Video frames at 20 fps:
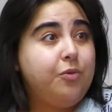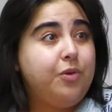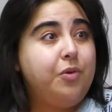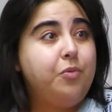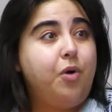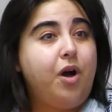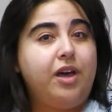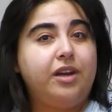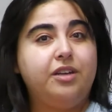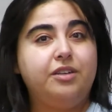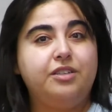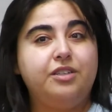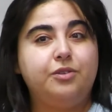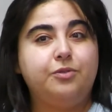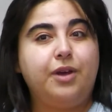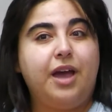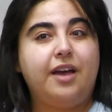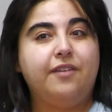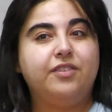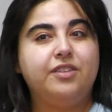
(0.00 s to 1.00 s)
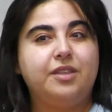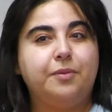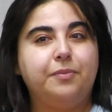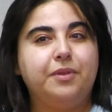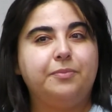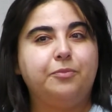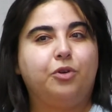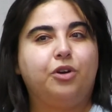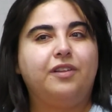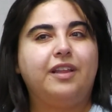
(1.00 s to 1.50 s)
We want to have
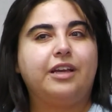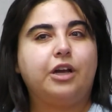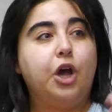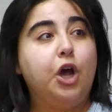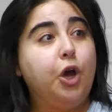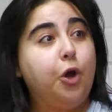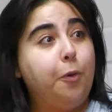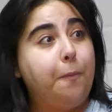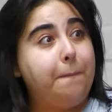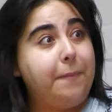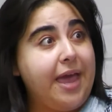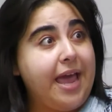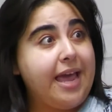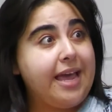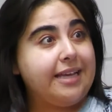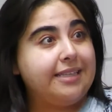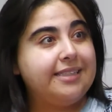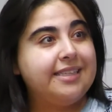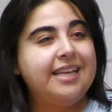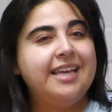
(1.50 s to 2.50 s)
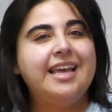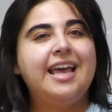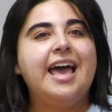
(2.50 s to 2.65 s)
something more like a home base.